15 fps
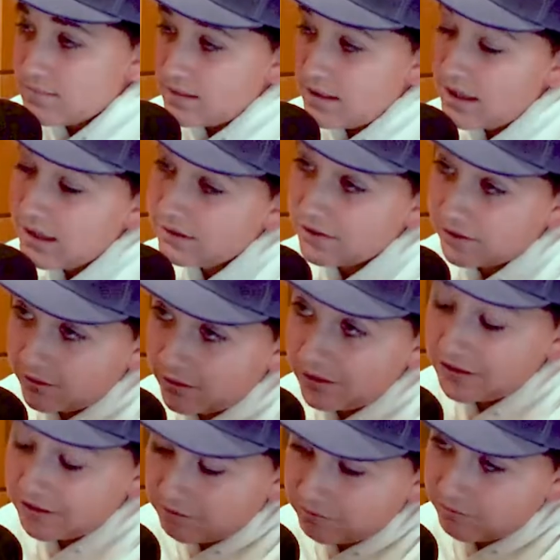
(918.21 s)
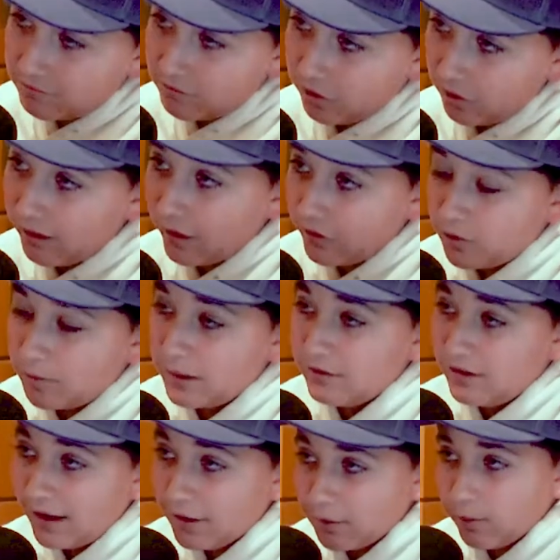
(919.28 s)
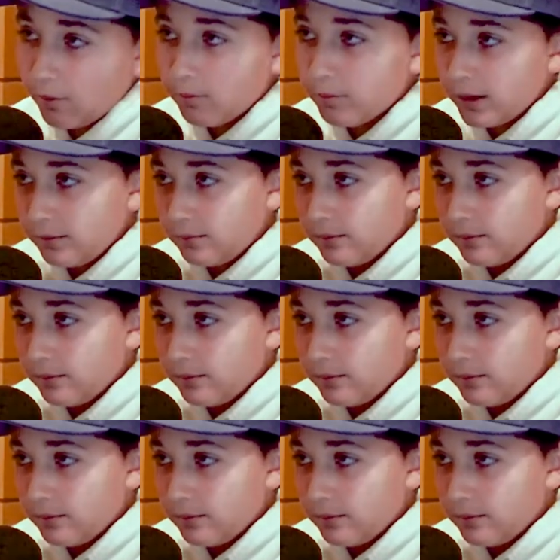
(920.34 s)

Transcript: This could turn out to be terrible, but